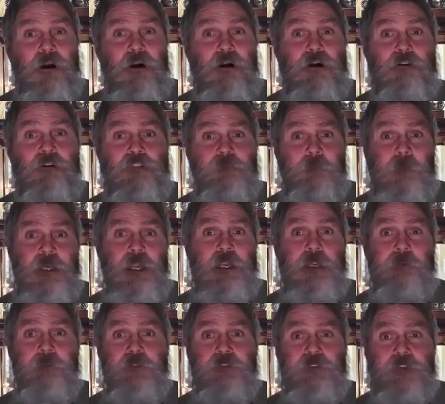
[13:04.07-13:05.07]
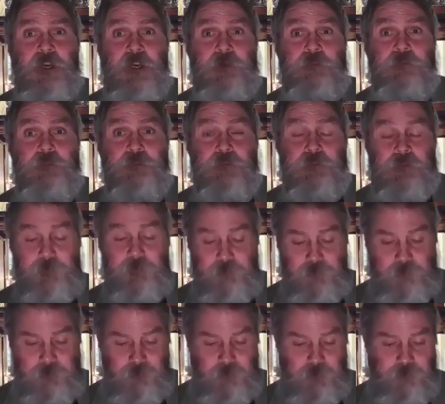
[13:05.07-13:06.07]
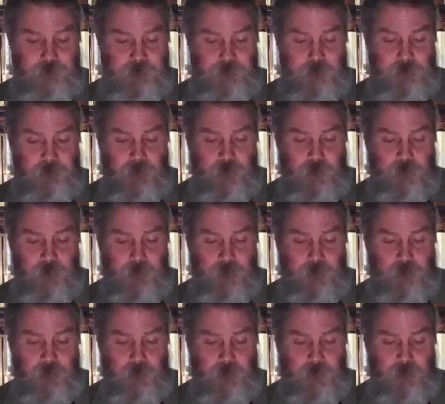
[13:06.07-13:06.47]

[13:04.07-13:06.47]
all the blogs became the chapters.